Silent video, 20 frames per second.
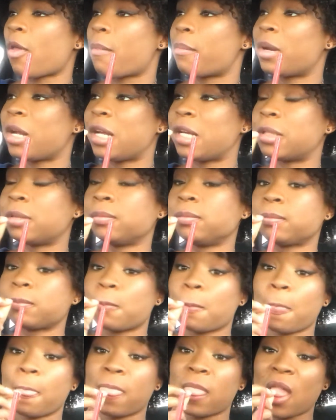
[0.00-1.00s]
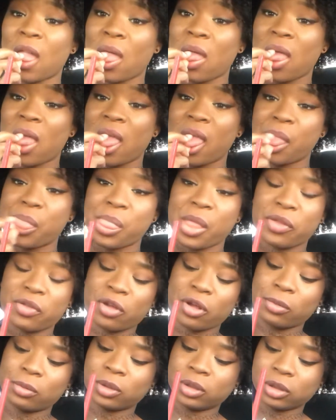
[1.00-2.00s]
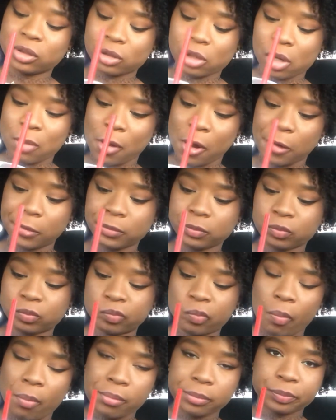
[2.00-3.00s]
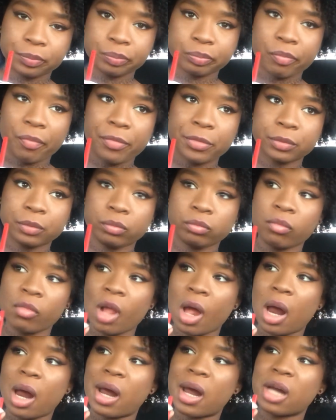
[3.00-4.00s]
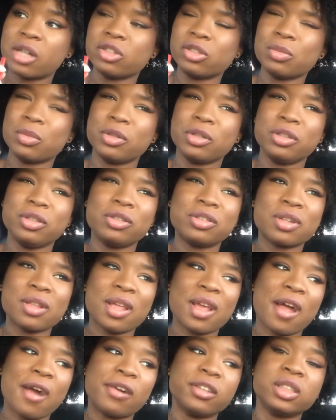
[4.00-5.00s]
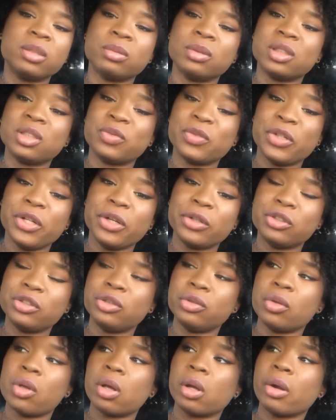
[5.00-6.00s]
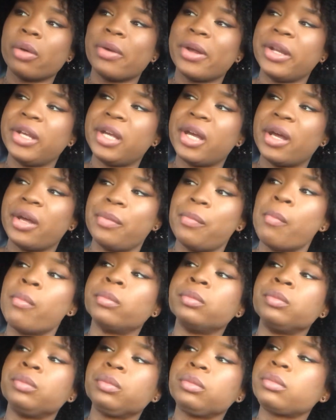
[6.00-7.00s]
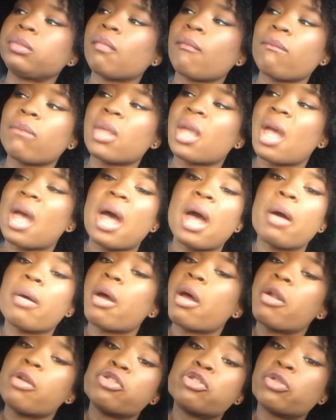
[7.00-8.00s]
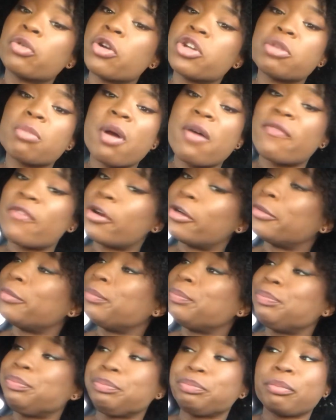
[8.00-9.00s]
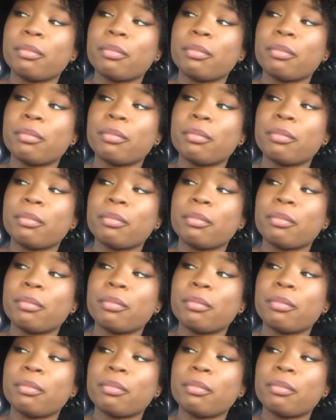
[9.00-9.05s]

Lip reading: But yeah, that's all I wanted to talk about. I just wanted to do something else, but this video is too long already, and I don't got no storage on my phone,